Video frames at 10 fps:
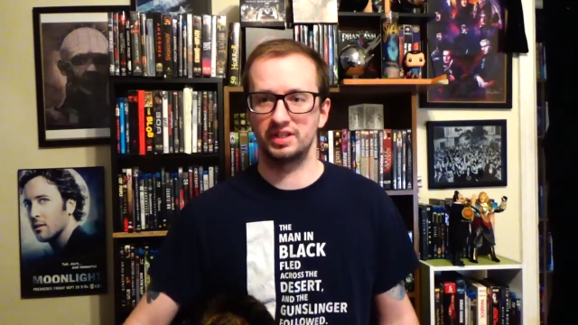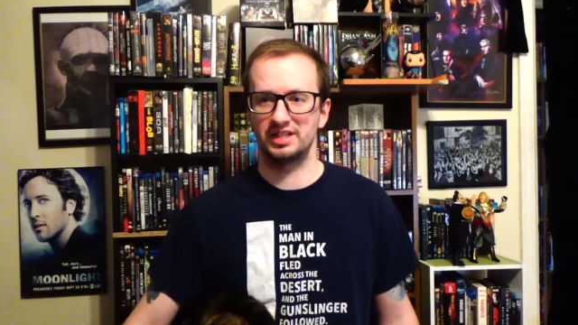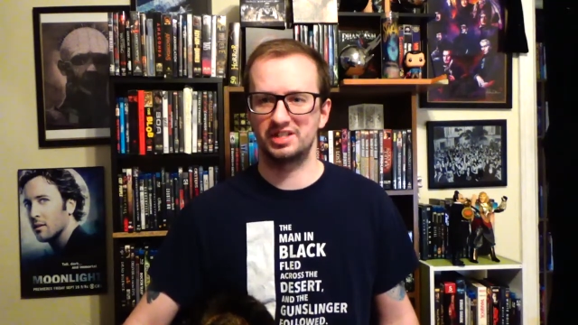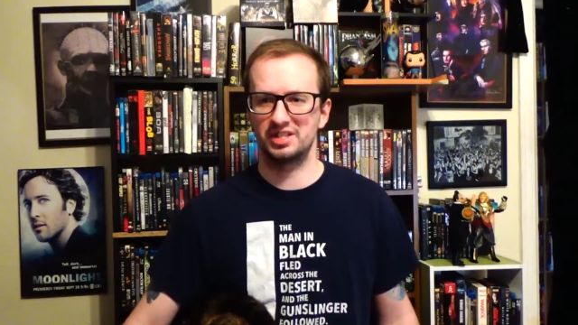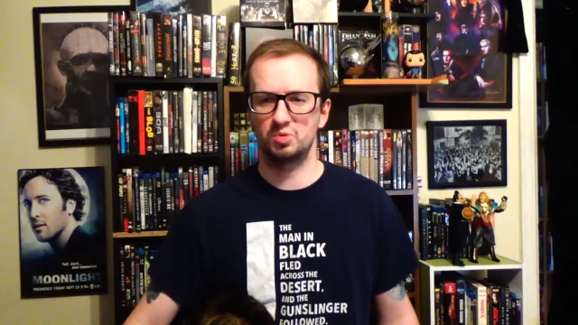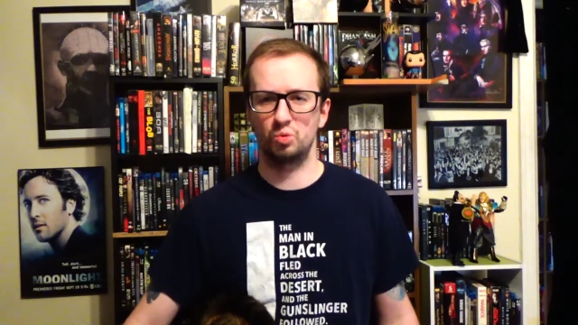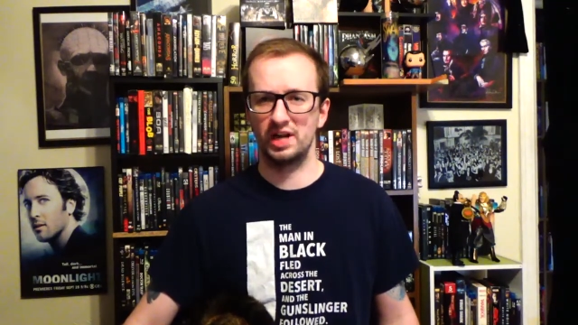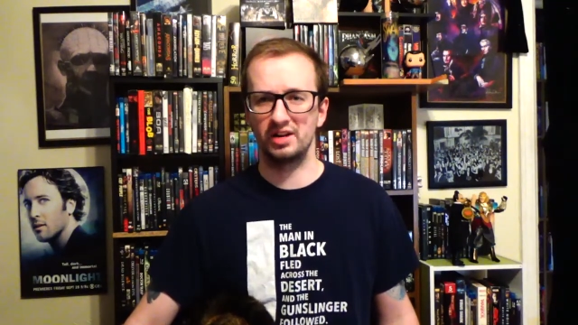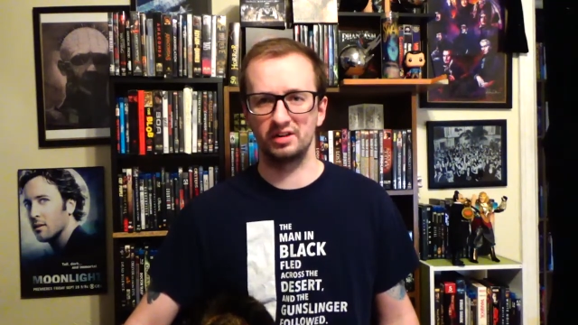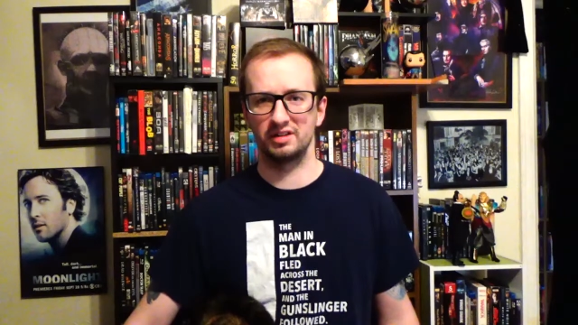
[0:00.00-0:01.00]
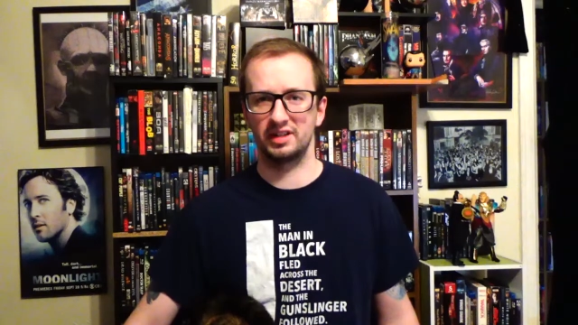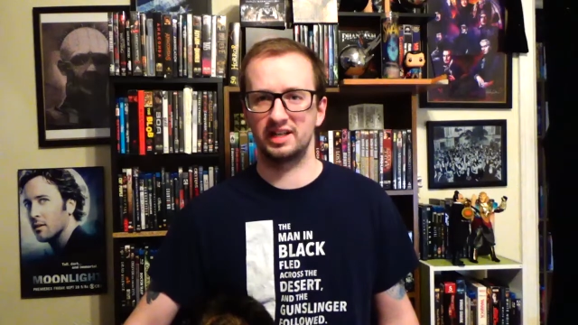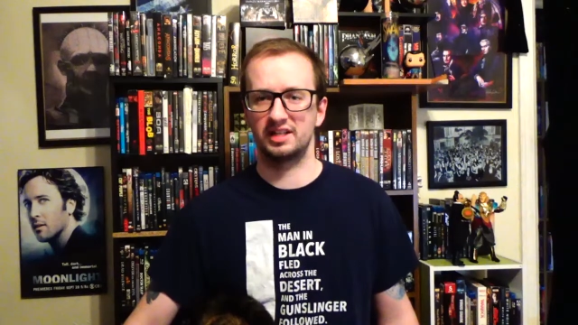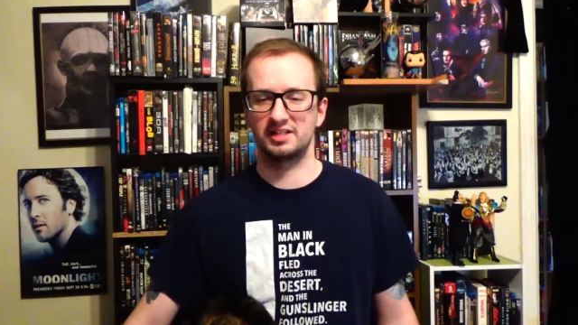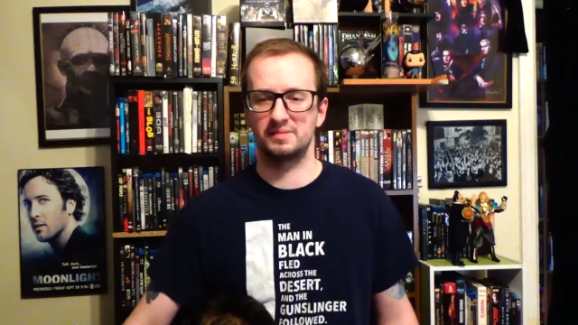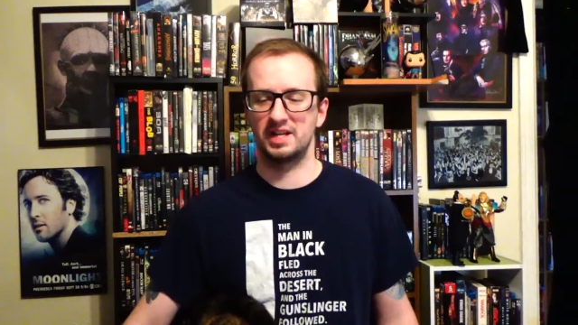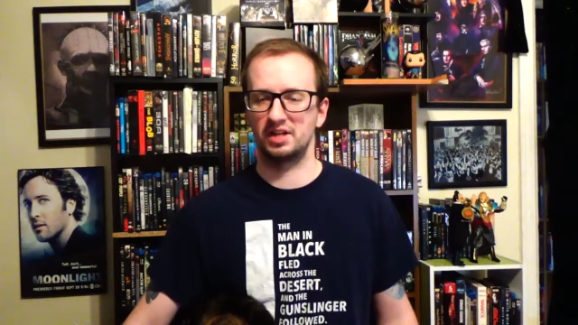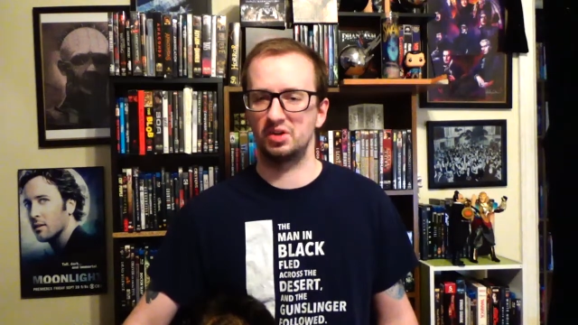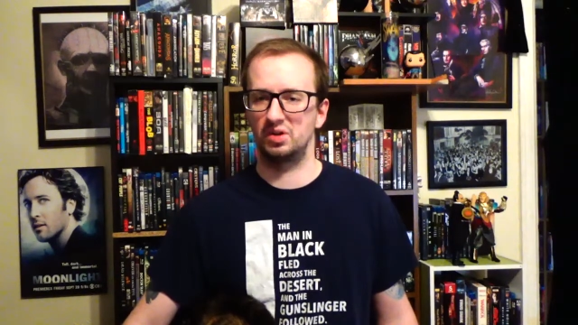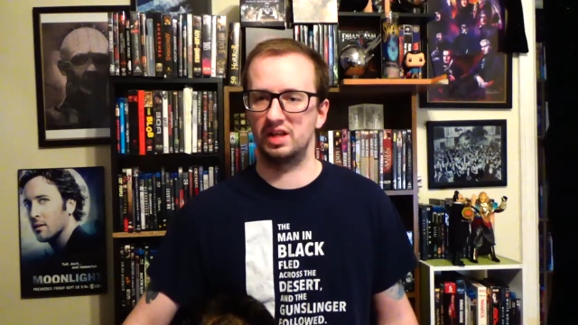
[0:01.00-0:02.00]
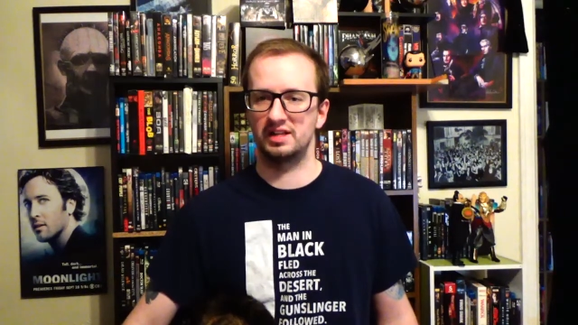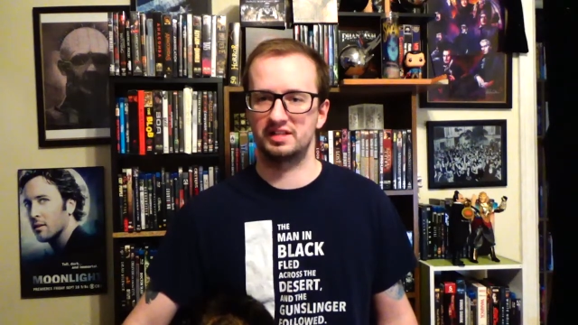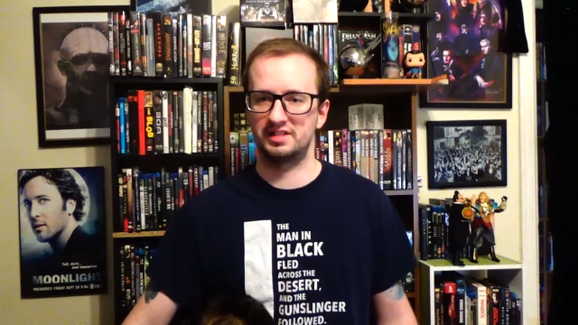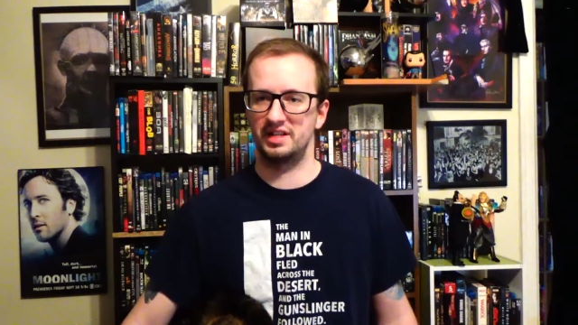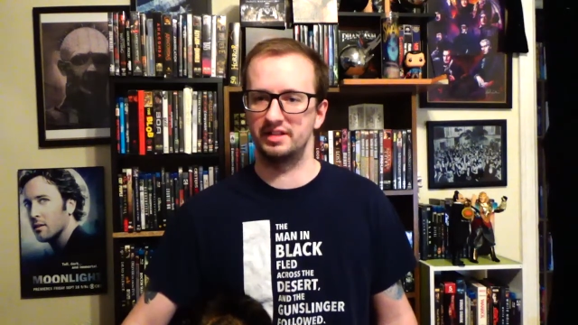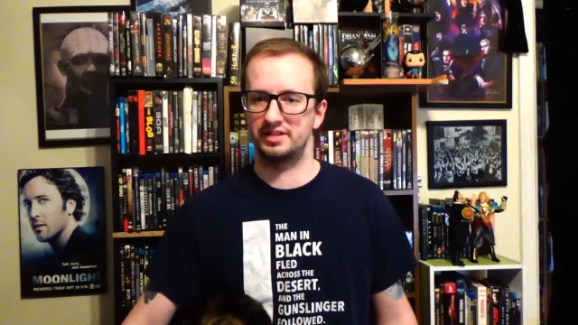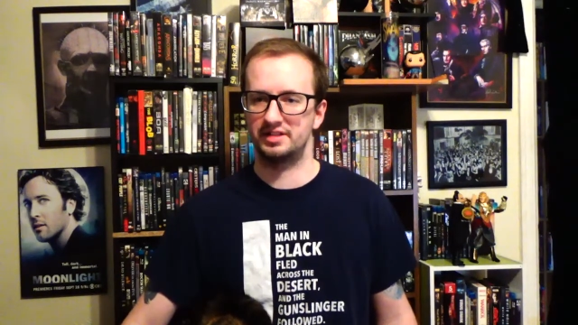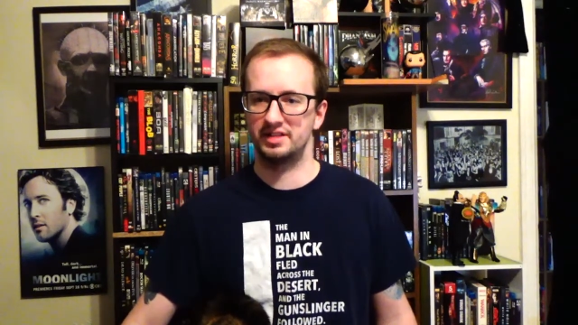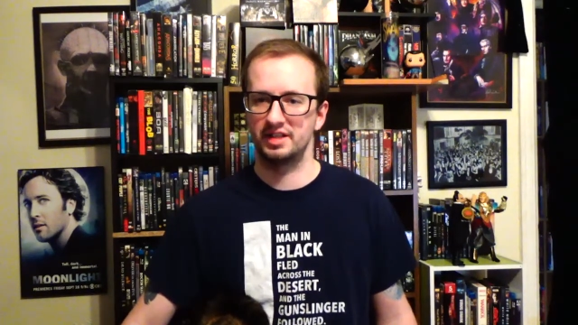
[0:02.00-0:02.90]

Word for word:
Speaker 1: It's just weird. Like, it doesn't make a whole lot of sense.